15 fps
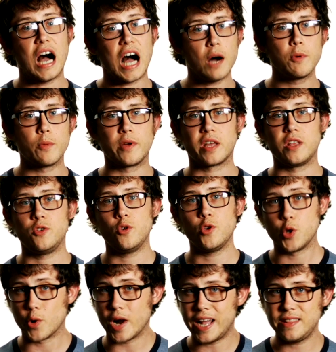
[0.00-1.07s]
I'll be bringing you
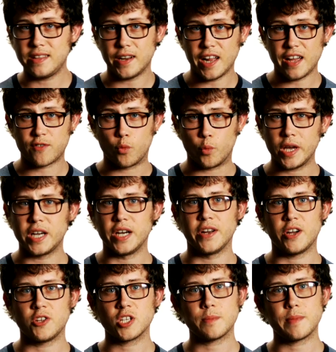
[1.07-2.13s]
your IndieRef weekly
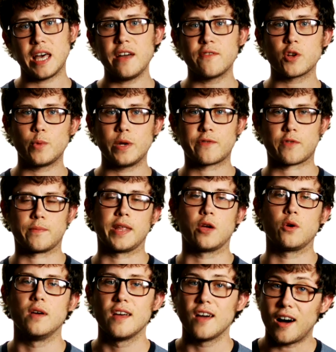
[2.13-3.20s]
roundup every week from
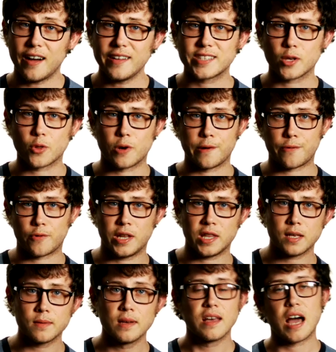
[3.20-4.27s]
now until the
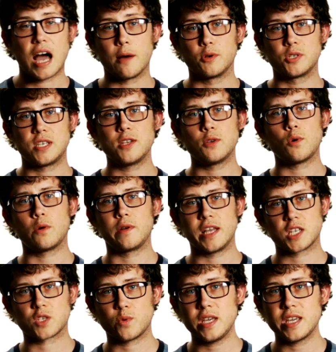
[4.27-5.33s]
referendum. I will see you all
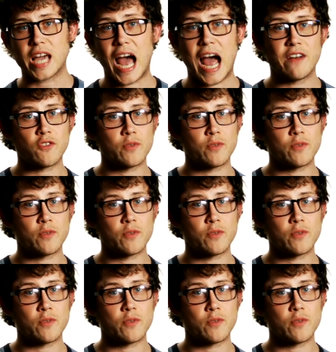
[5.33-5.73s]
next week, and